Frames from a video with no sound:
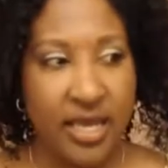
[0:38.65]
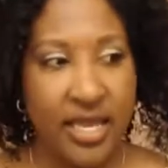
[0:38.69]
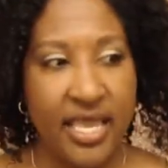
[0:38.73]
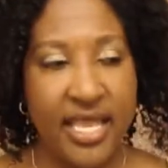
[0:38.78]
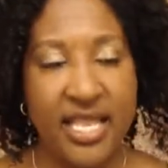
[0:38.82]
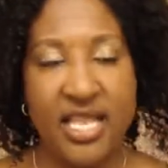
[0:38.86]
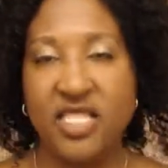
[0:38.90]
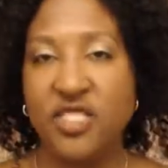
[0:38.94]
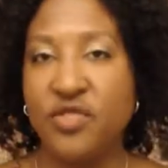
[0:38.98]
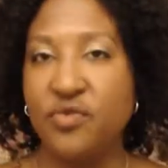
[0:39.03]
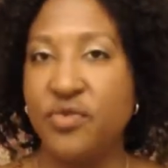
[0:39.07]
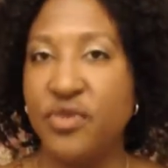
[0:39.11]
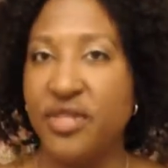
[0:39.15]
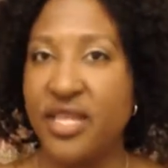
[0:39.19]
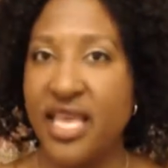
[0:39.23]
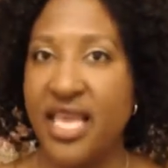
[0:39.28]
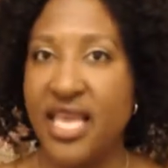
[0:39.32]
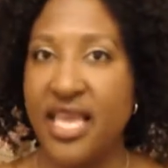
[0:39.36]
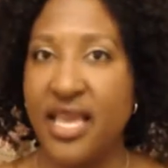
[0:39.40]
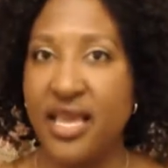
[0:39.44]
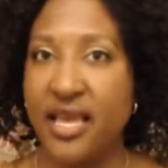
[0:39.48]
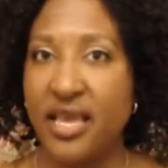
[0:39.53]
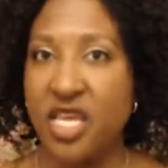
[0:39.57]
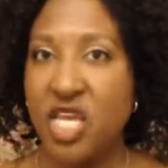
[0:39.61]
It is
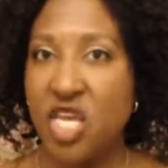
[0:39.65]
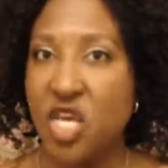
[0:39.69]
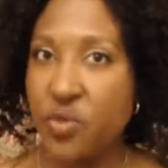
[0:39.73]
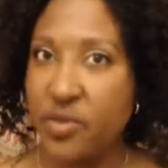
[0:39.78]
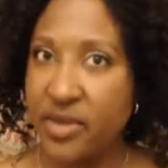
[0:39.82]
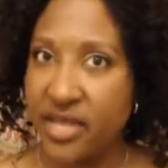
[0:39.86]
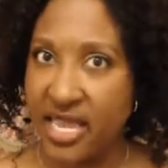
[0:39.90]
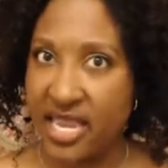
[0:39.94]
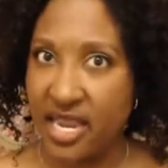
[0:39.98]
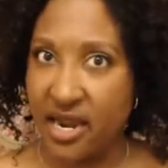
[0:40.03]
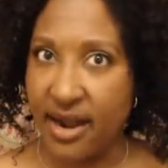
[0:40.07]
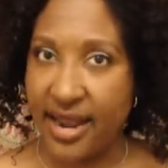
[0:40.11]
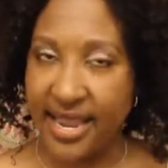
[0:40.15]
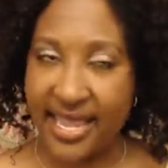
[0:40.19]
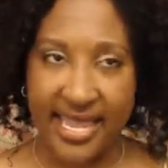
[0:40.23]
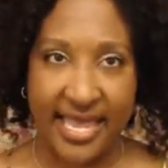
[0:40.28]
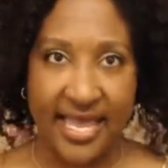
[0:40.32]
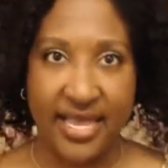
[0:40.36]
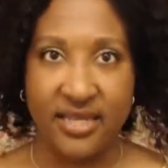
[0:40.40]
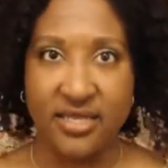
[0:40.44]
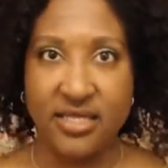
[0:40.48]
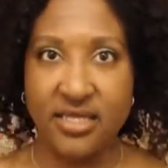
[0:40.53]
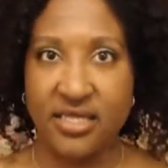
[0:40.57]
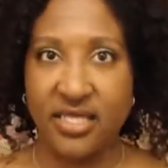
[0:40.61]
really humid here, I
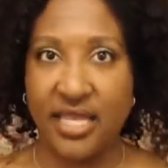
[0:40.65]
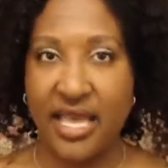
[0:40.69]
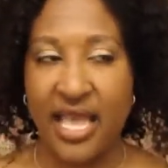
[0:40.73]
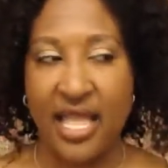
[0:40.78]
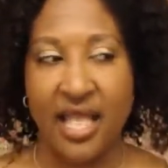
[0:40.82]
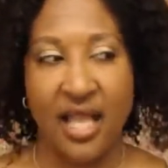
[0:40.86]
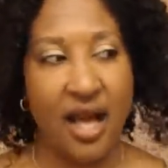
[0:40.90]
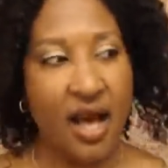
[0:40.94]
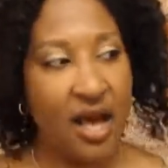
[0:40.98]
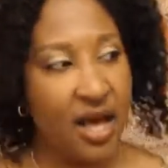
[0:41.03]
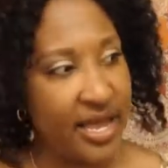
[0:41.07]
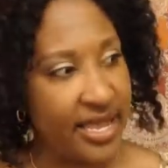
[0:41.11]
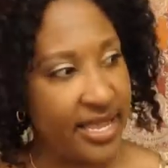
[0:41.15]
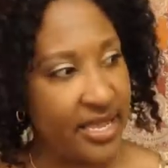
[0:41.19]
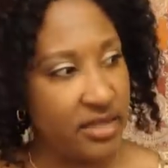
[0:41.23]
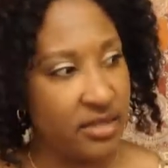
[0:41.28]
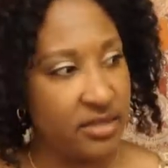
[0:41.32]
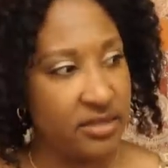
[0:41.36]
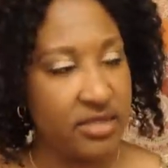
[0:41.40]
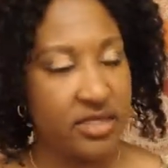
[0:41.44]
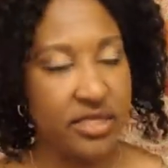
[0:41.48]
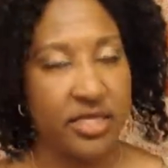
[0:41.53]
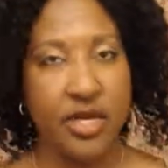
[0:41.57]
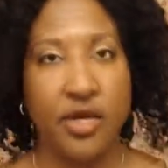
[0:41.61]
guess, and
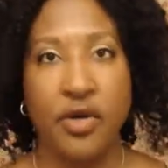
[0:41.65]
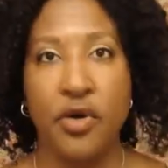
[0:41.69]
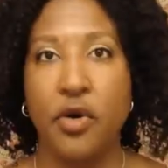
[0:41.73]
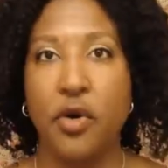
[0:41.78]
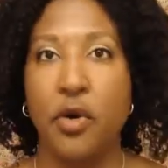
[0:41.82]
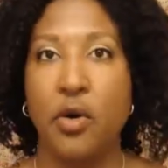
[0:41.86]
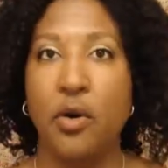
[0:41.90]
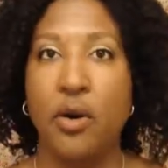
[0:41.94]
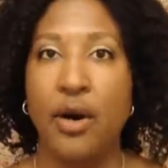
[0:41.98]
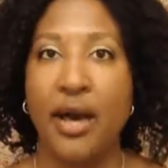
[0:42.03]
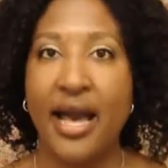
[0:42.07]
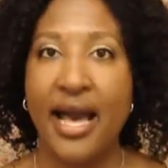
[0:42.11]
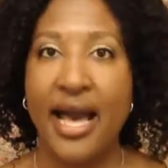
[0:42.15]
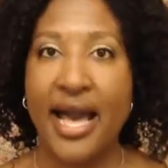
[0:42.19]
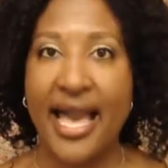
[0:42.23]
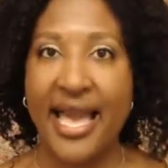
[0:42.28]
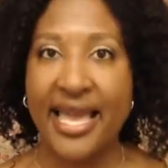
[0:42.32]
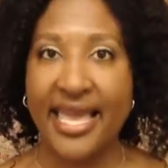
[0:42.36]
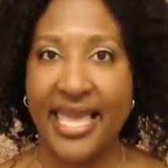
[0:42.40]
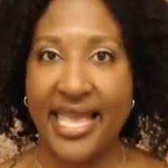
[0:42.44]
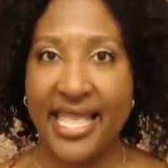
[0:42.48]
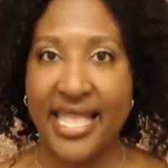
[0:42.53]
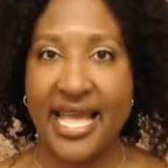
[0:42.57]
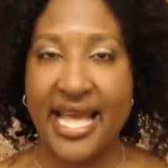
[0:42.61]
hot, so
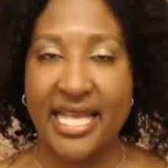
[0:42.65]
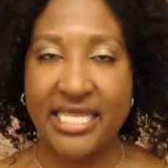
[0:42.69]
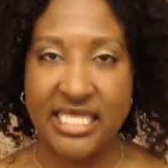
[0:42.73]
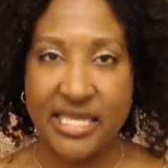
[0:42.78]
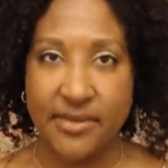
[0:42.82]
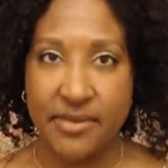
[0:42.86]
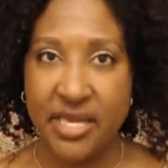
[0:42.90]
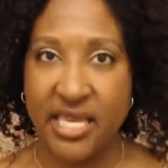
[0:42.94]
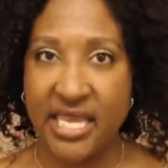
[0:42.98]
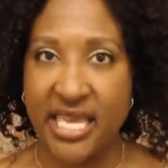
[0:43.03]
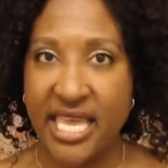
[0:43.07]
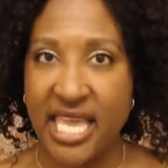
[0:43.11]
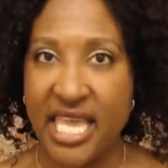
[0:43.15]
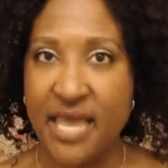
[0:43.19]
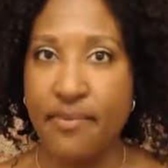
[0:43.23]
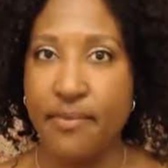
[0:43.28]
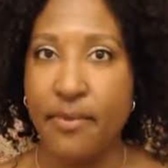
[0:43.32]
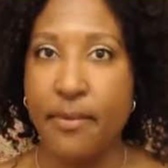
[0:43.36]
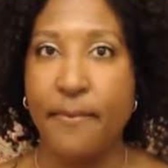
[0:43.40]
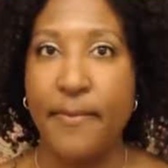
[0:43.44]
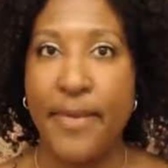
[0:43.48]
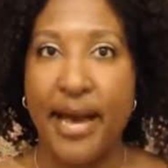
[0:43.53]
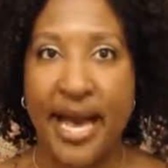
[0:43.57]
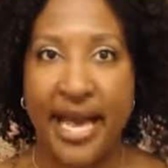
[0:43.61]
I cannot seem to
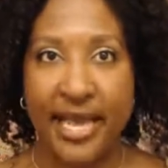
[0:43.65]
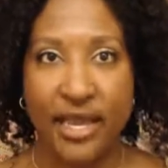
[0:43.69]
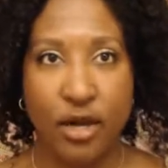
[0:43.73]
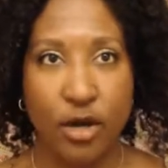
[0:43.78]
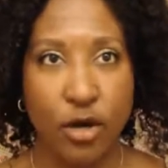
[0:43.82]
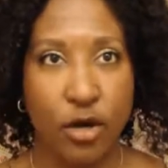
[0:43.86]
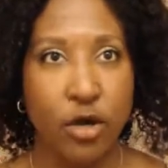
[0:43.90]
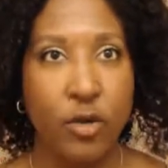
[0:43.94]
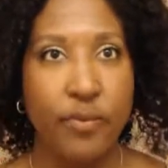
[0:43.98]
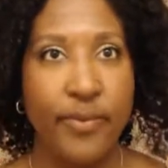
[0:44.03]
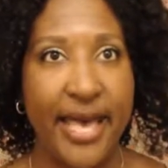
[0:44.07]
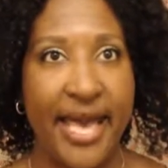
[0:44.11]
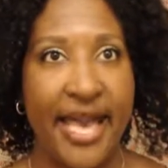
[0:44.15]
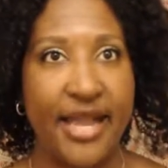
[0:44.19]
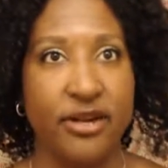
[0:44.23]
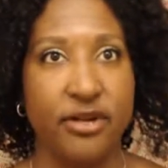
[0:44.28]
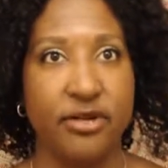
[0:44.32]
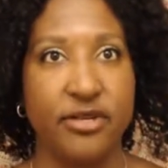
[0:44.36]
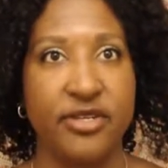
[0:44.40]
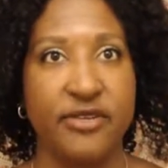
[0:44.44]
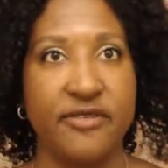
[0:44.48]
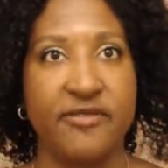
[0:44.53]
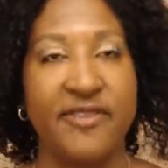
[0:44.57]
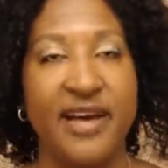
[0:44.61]
keep my curl
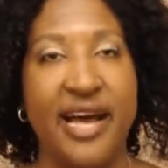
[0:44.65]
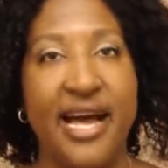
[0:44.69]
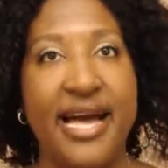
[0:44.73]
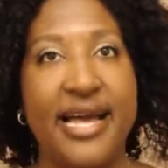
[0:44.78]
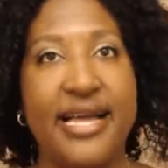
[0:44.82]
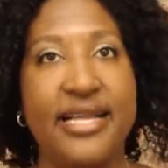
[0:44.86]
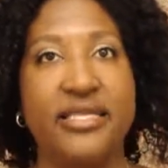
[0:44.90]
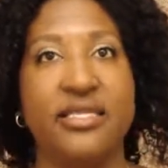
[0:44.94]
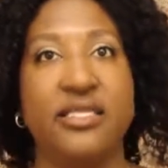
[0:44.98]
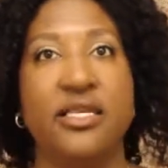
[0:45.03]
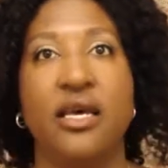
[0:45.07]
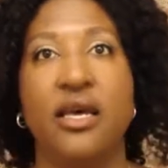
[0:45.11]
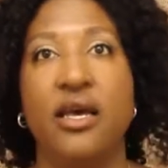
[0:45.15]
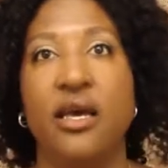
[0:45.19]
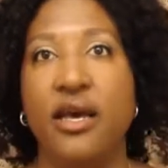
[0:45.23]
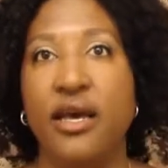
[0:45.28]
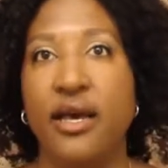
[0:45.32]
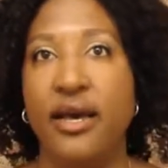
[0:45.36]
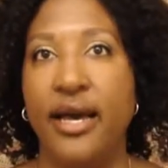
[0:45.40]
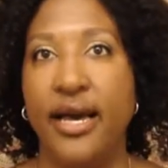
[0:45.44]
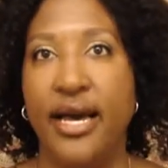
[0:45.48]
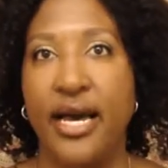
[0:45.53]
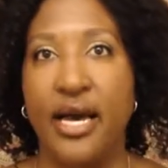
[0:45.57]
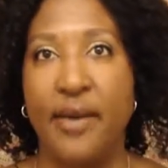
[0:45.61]
pattern defined.
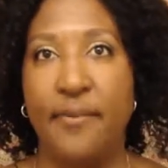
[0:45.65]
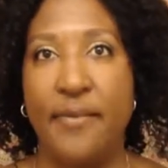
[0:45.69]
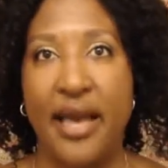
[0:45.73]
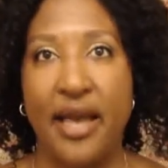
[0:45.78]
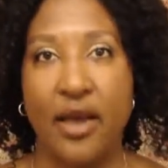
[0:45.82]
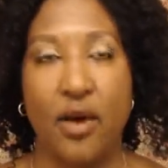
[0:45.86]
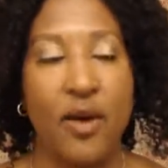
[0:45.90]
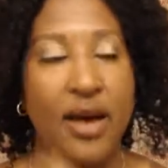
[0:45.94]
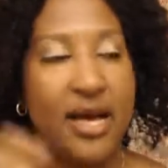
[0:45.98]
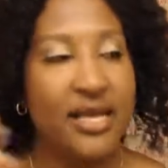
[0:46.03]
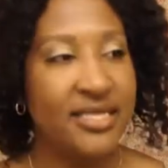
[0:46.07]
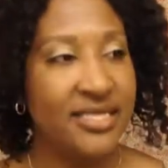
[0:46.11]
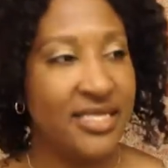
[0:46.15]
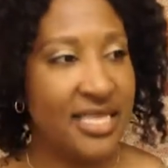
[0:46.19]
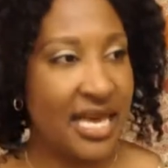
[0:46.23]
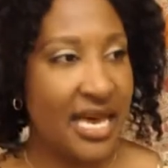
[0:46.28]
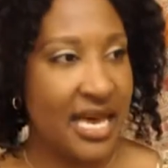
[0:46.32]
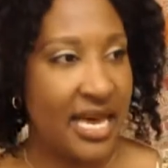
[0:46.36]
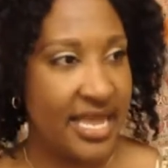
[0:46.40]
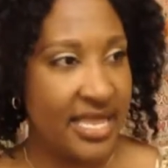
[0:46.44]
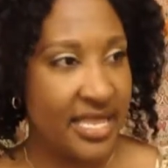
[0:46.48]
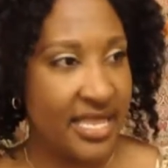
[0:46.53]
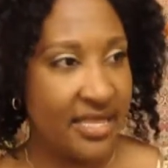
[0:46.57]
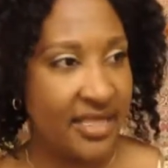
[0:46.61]
Um, I go
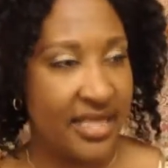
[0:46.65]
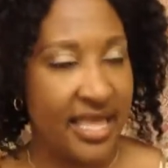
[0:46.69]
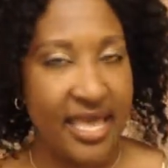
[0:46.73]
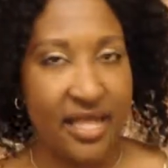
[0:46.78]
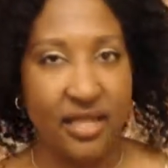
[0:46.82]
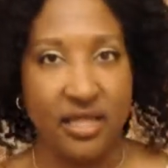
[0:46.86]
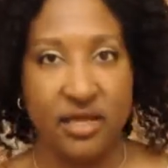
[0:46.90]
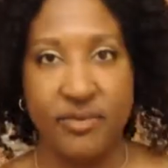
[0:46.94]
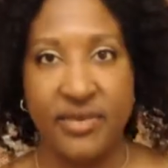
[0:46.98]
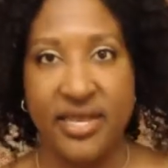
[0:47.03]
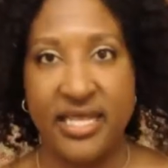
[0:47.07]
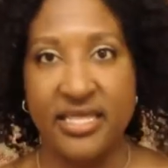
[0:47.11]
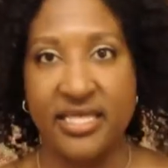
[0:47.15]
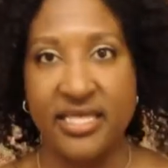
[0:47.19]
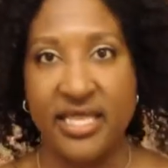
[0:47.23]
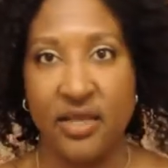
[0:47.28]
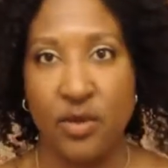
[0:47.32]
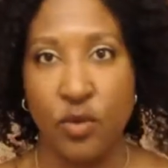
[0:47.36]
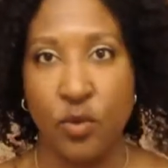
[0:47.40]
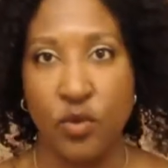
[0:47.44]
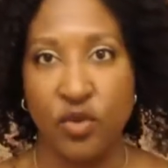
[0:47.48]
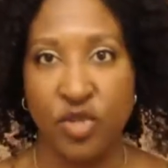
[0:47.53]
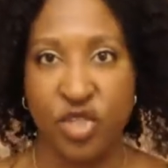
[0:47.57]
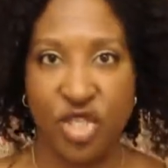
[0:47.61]
outside in the elements and
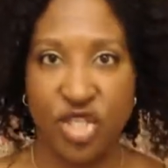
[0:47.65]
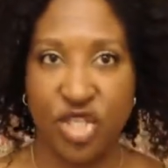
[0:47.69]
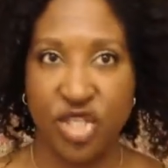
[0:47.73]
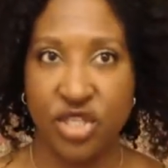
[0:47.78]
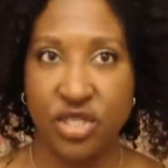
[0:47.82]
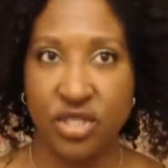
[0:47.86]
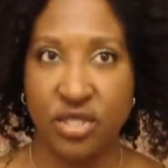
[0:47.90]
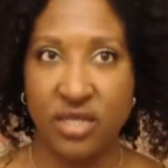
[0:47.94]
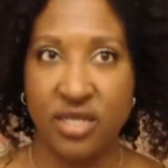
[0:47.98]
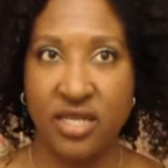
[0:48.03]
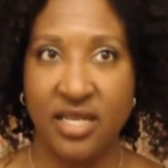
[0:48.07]
whoosh,